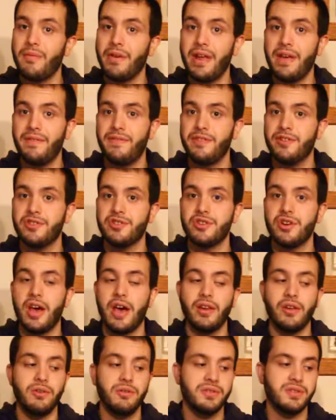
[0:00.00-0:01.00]
Everyday
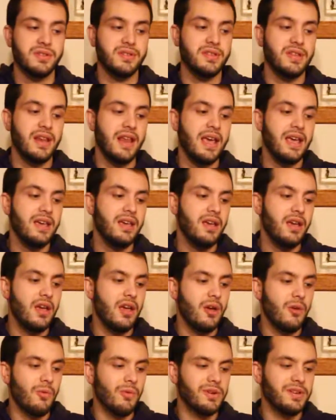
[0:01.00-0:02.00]
Aficionados, and today
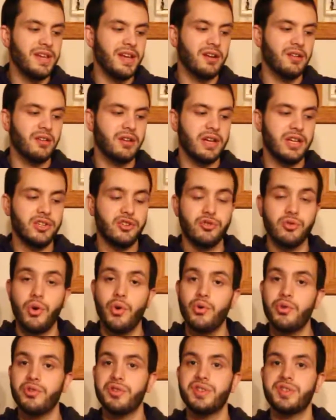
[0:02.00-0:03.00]
we're taking a look at
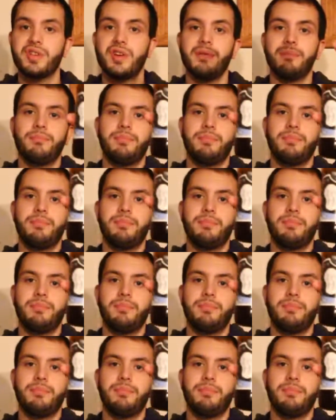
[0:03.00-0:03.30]
Troegs